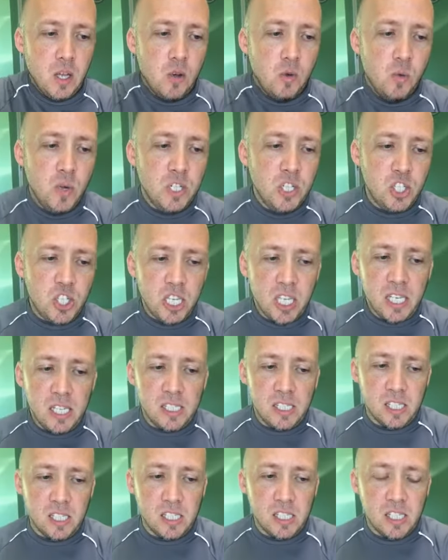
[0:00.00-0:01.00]
When
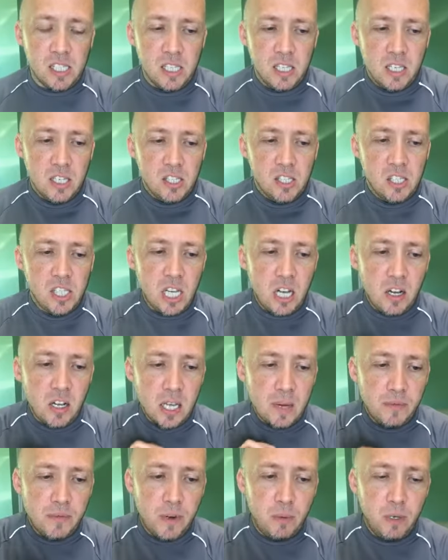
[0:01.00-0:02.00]
Jesus saw
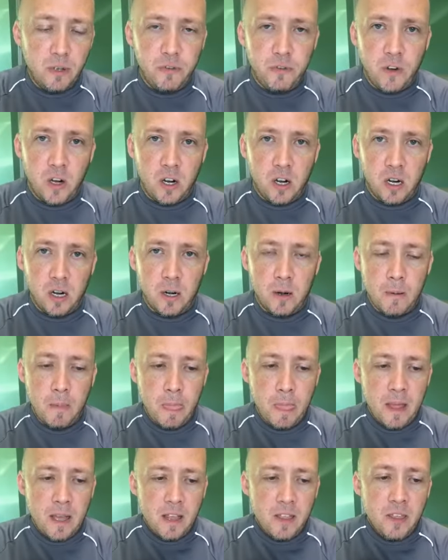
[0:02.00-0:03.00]
him from afar,
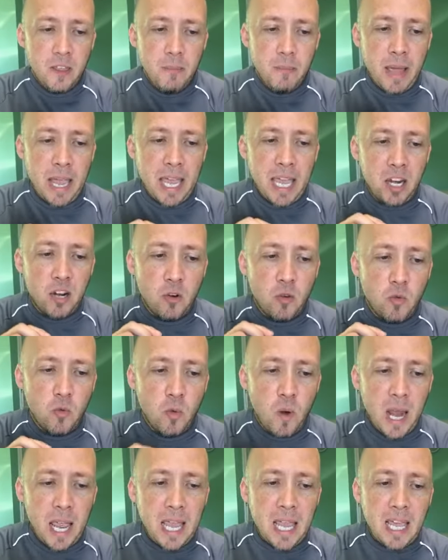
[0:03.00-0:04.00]
the man
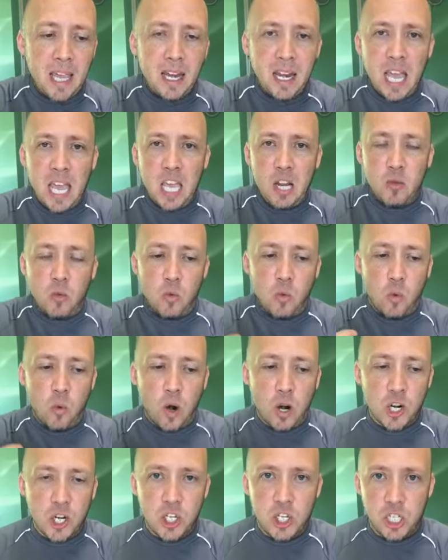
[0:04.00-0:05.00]
ran and
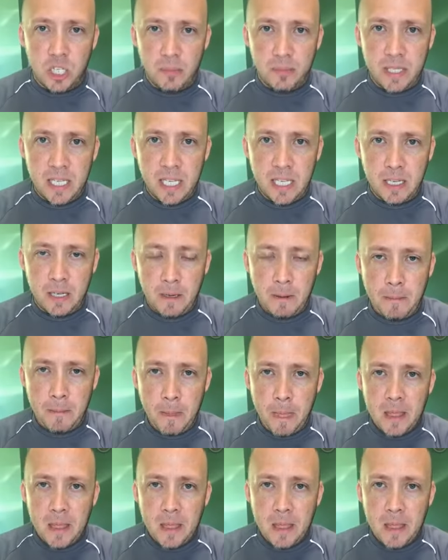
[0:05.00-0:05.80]
worshiped him.